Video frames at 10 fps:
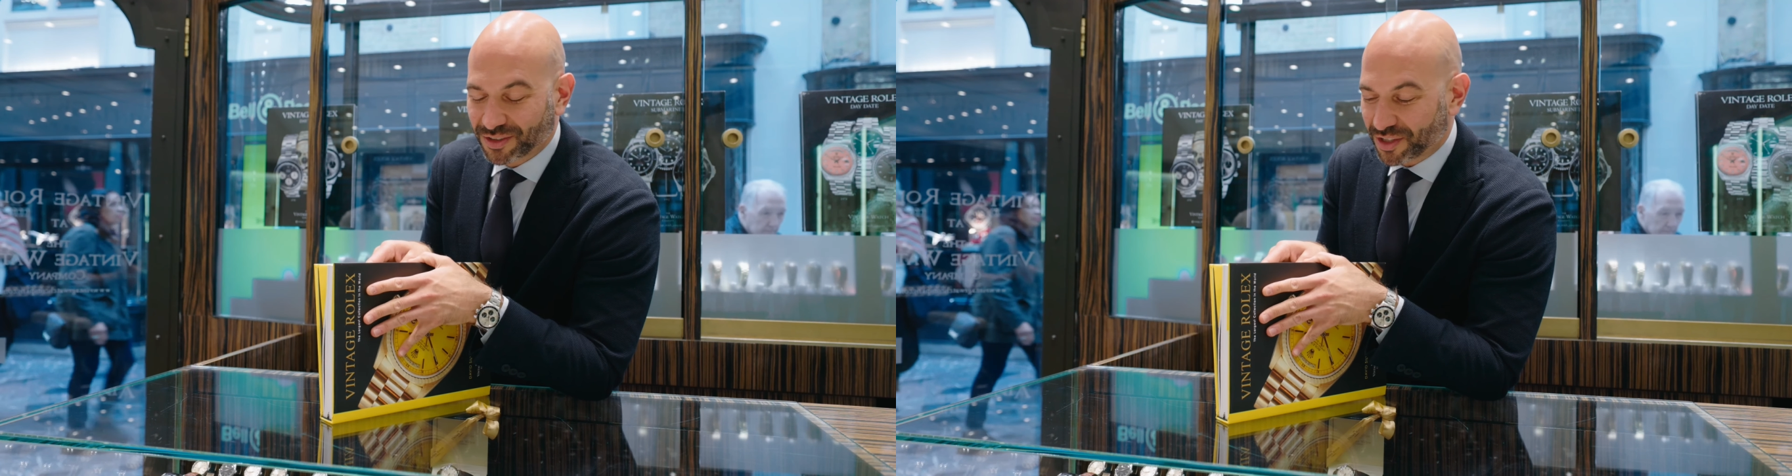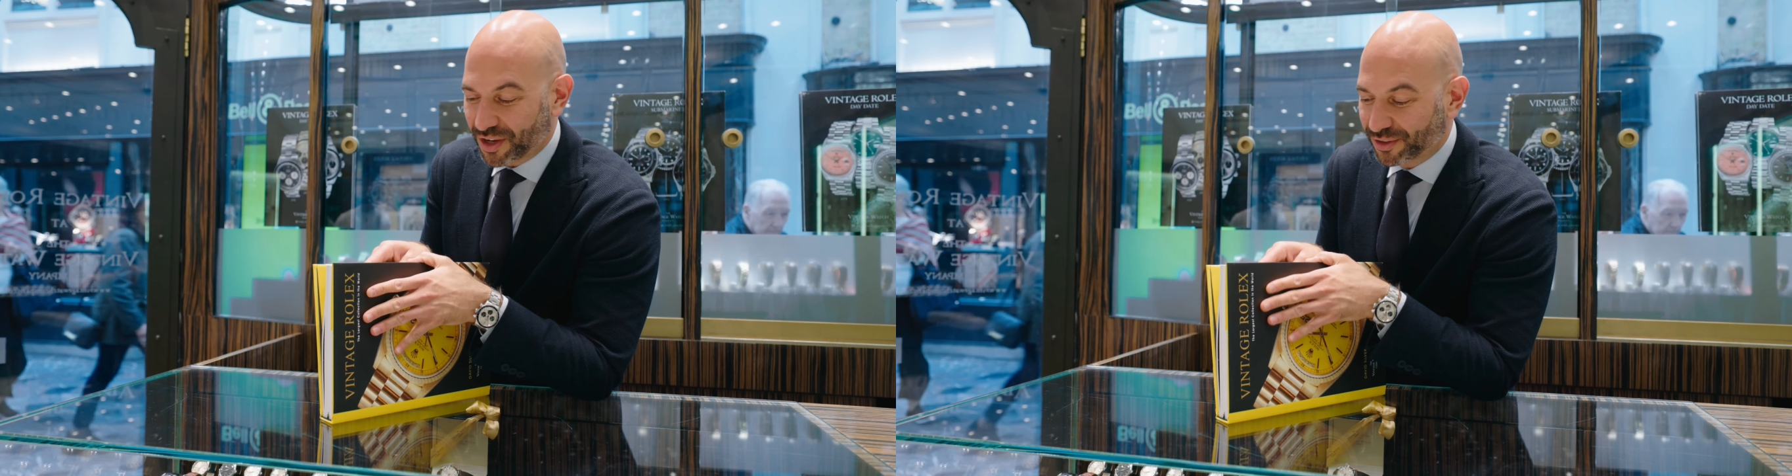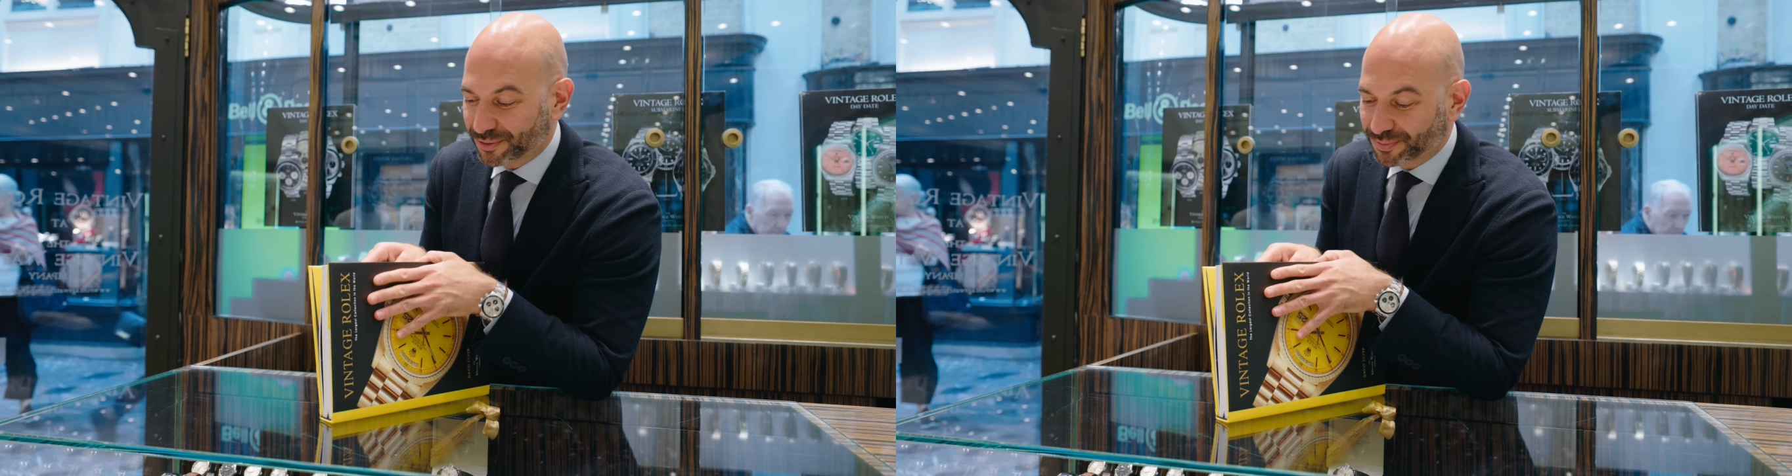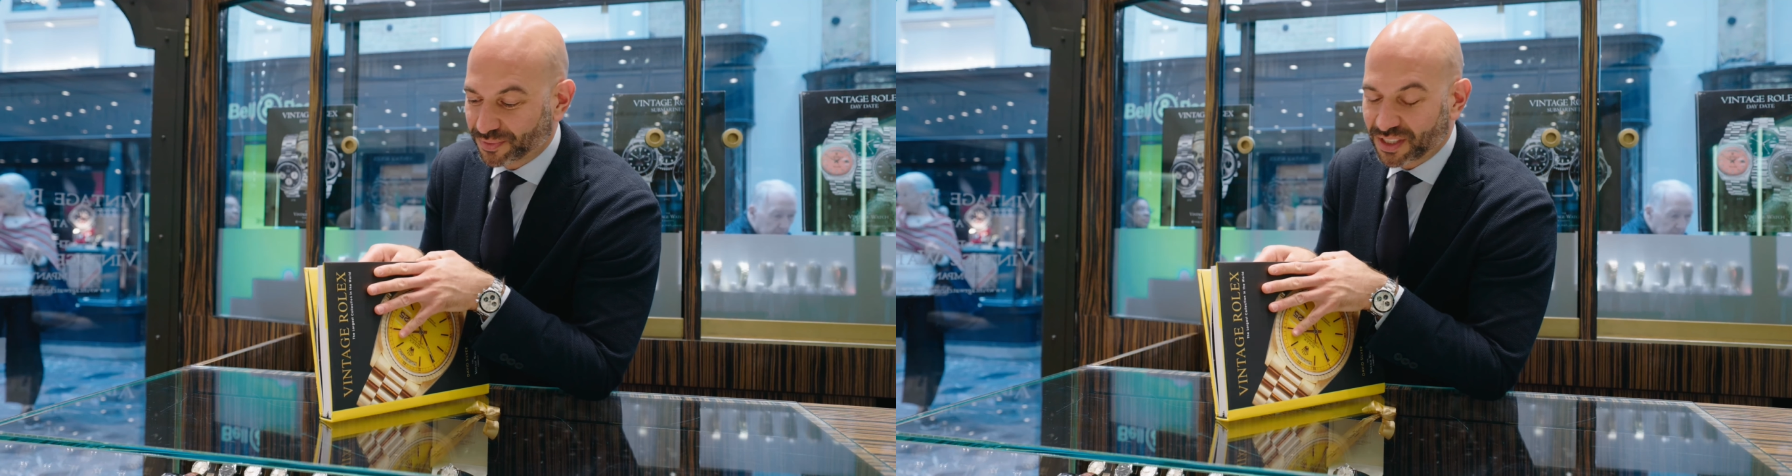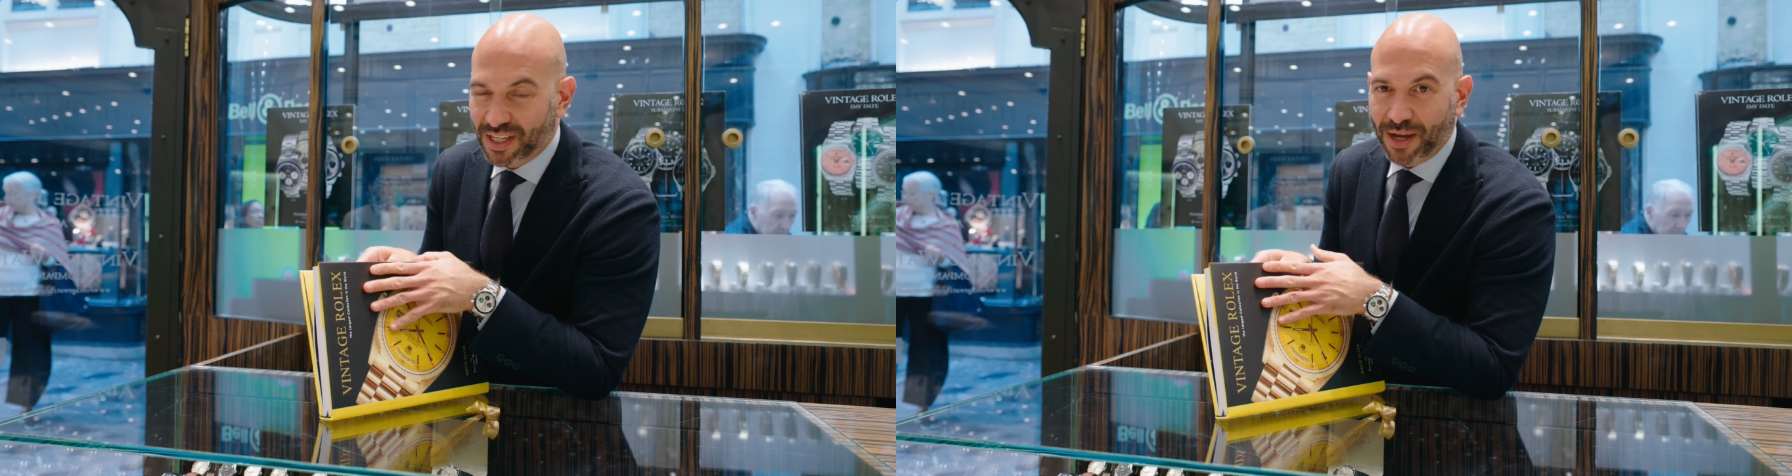so
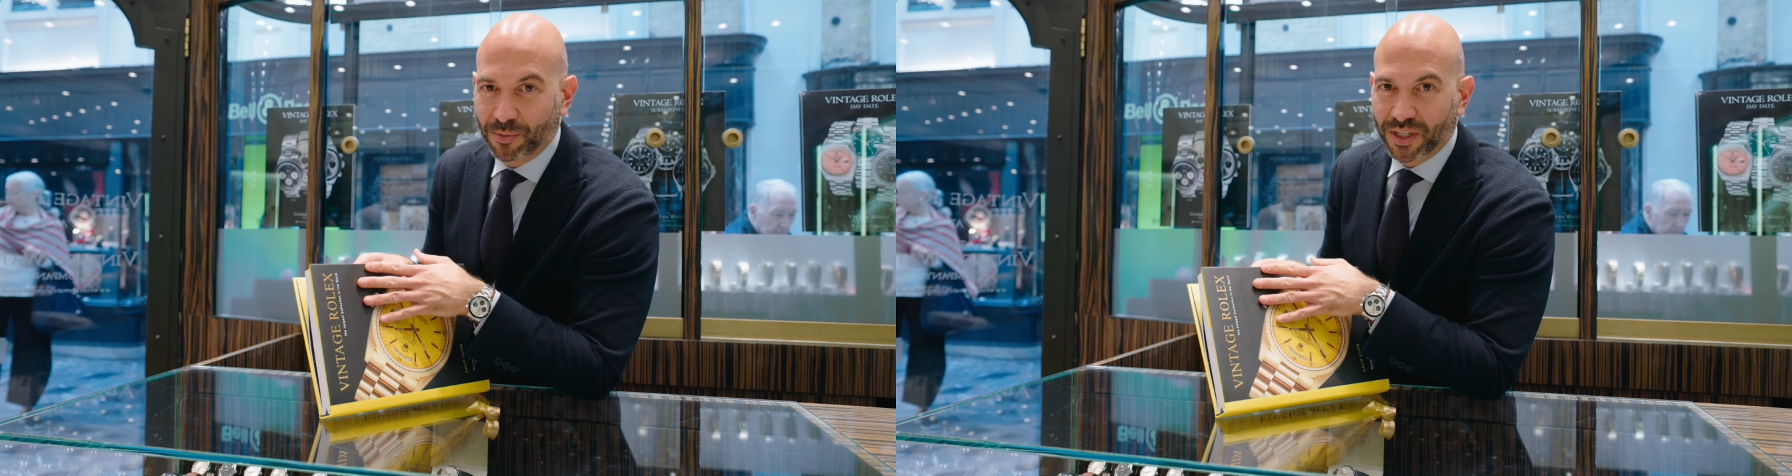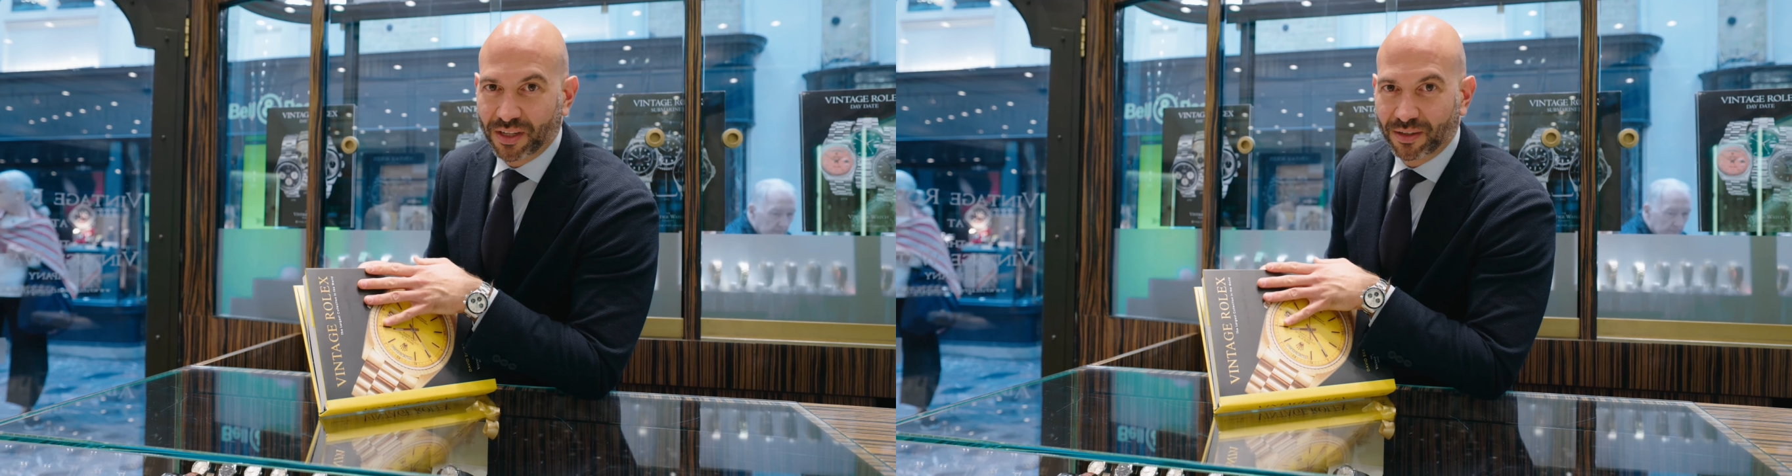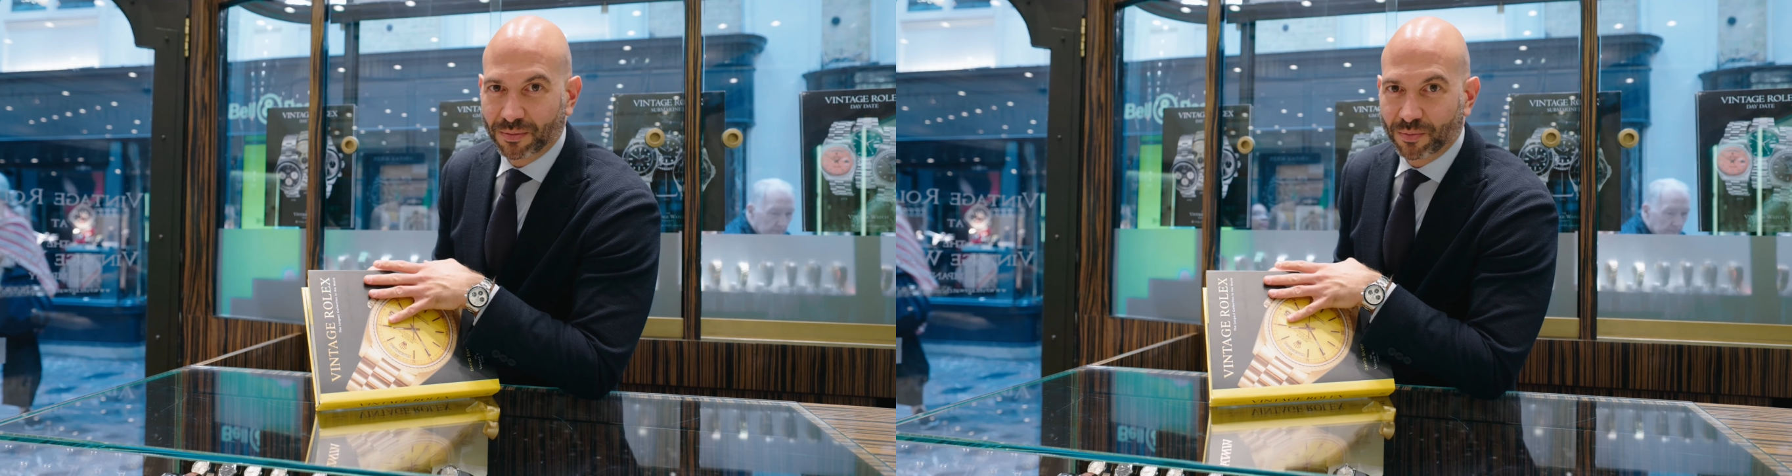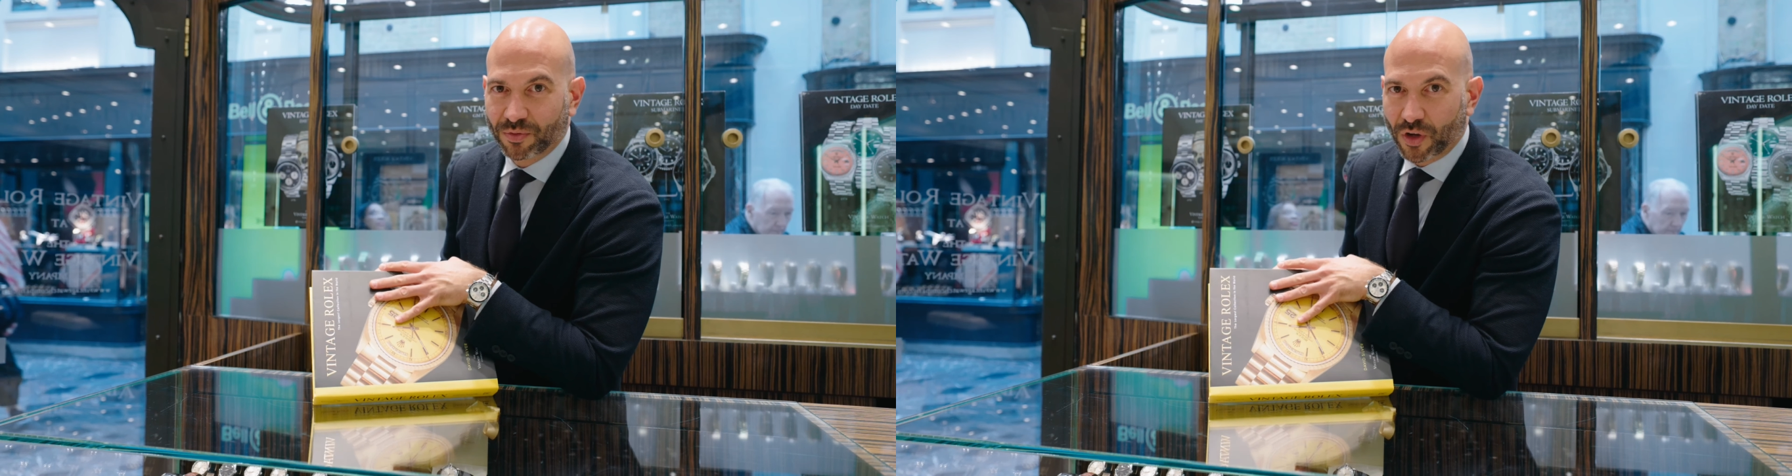today we're going to